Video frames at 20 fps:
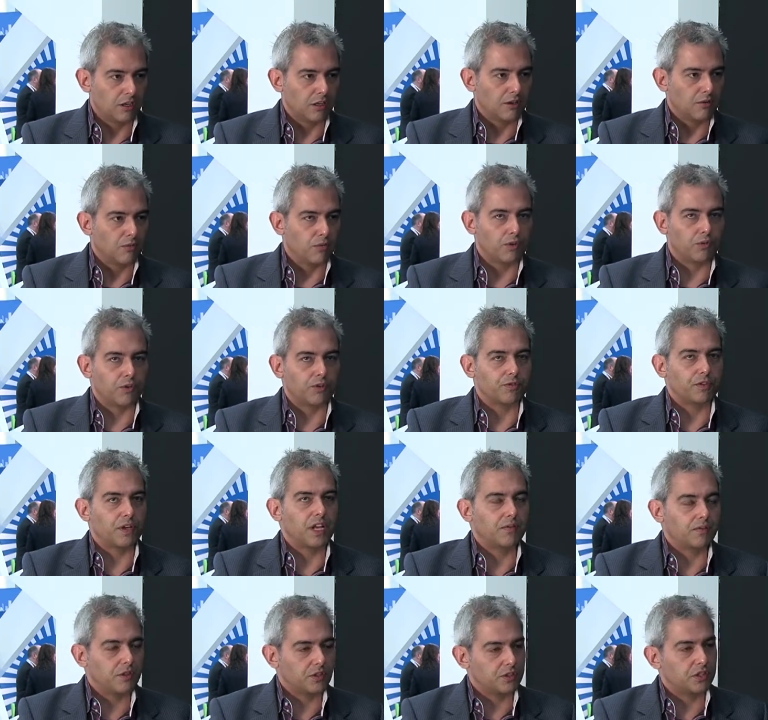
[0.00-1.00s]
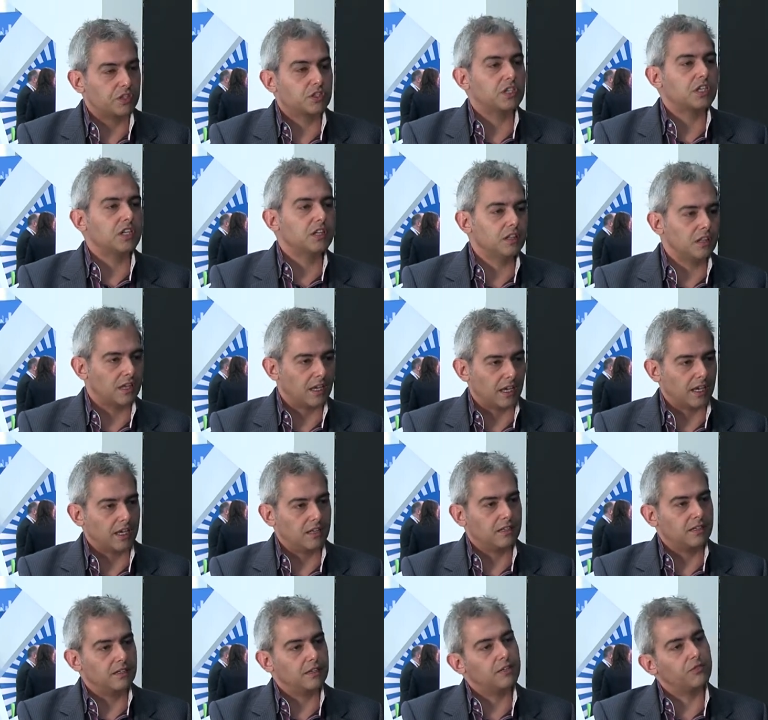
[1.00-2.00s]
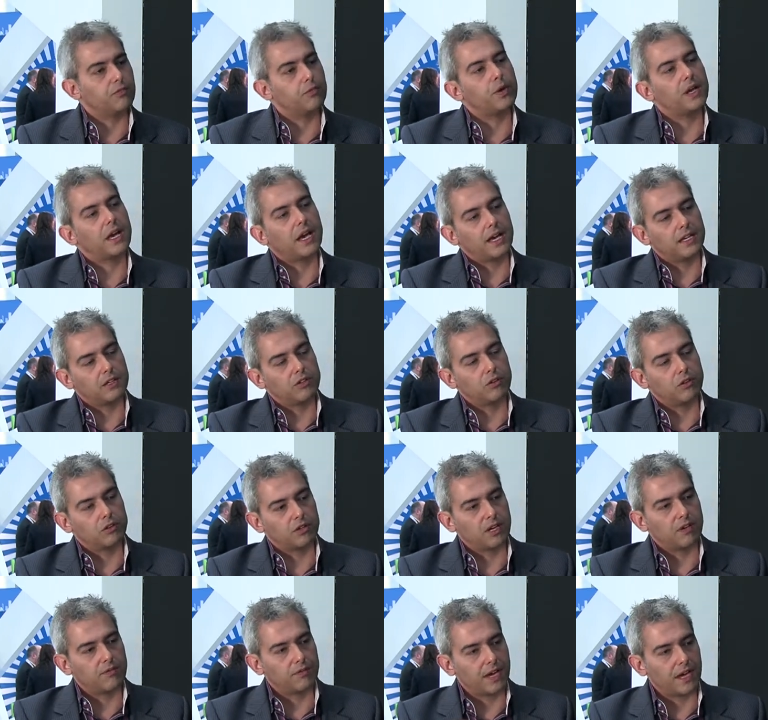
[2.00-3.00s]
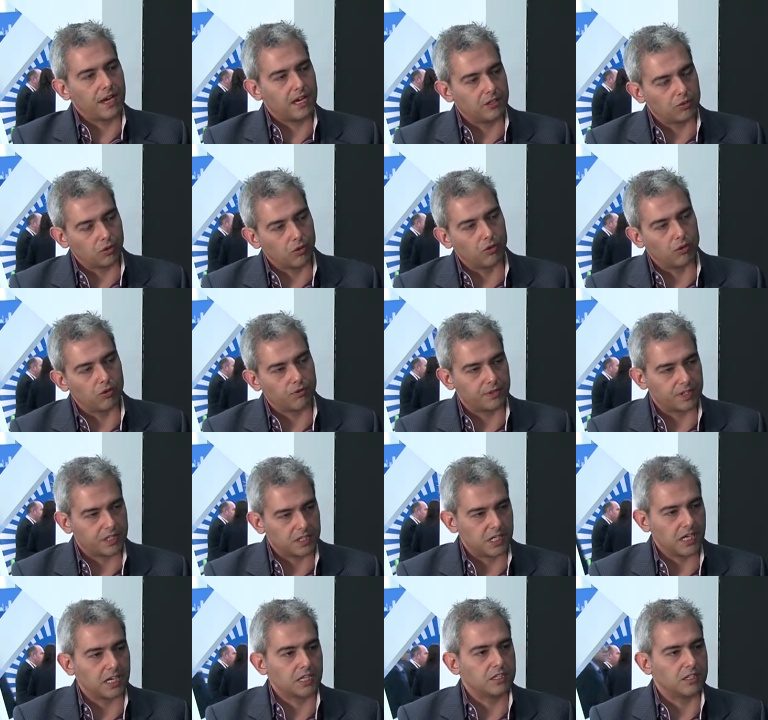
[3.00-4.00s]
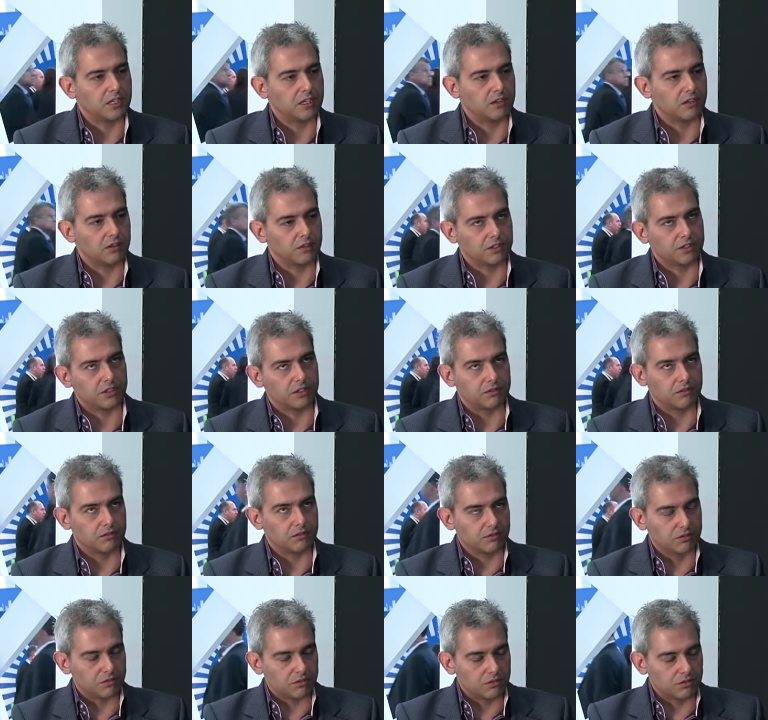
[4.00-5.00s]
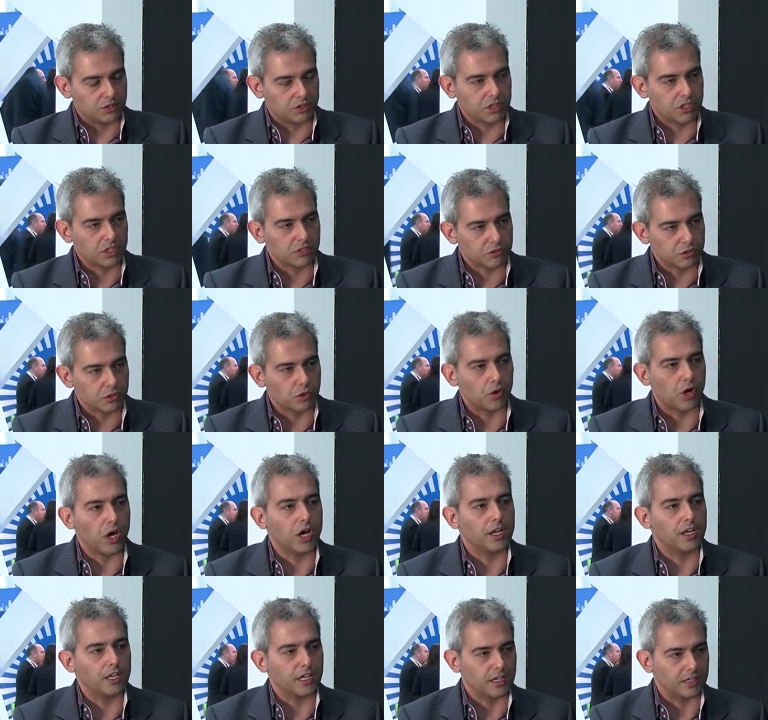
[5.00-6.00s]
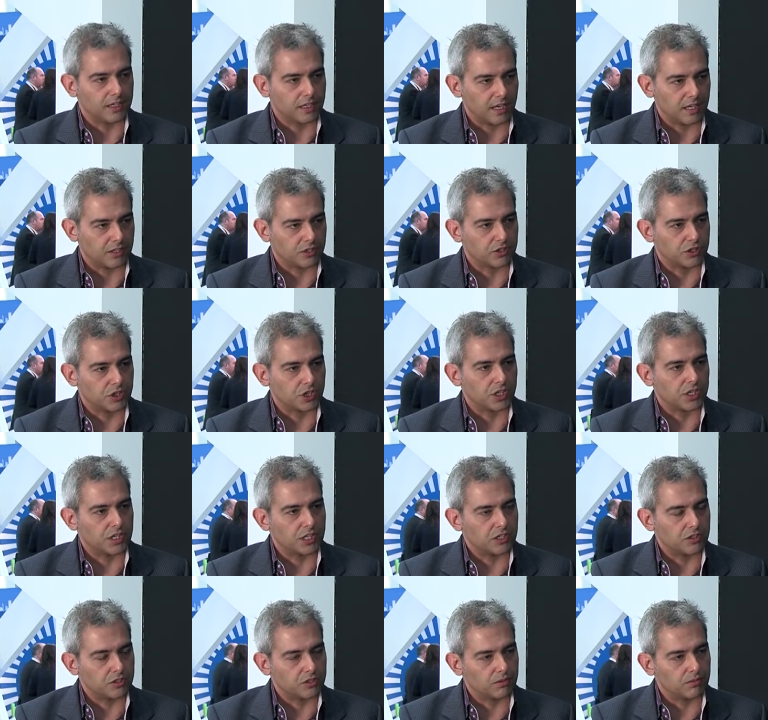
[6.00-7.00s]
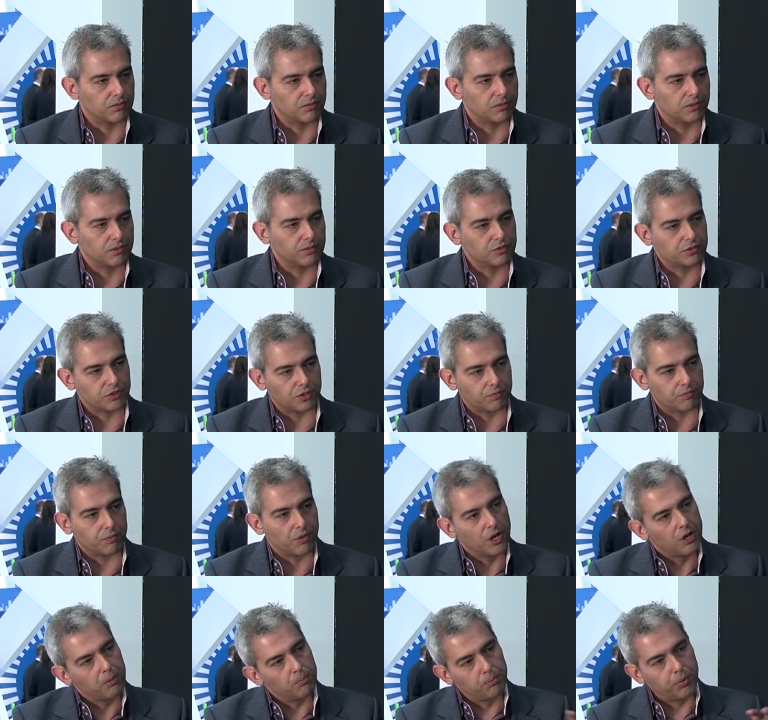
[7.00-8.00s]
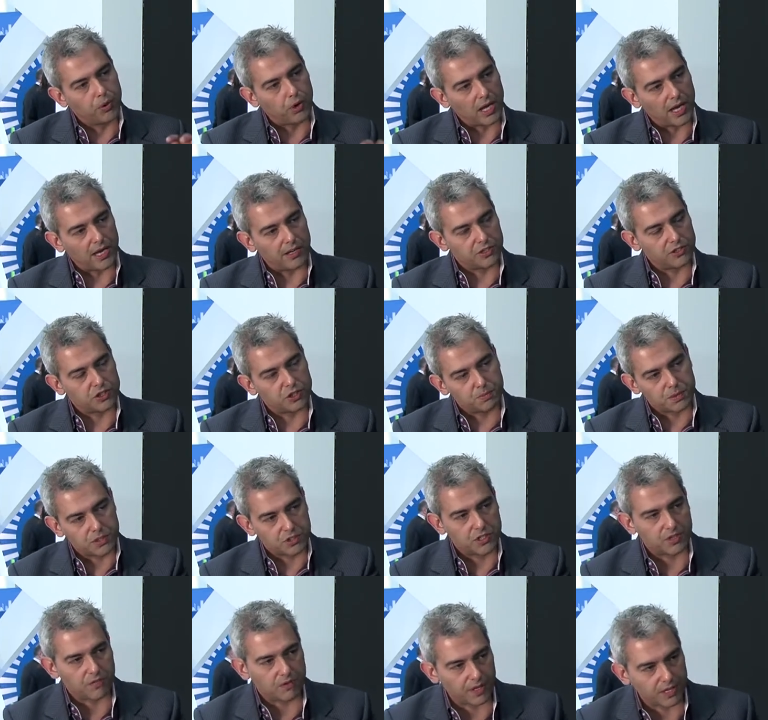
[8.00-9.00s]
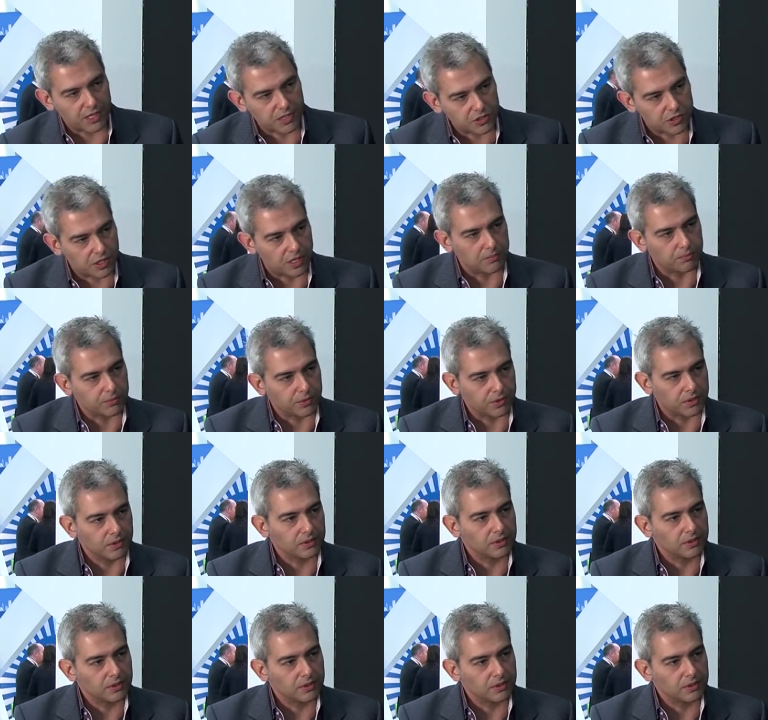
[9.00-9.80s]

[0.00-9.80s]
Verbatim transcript: We would have never seen that if we had not have had all of the data. Or is it still too early in that journey to sort of pull out a specific example?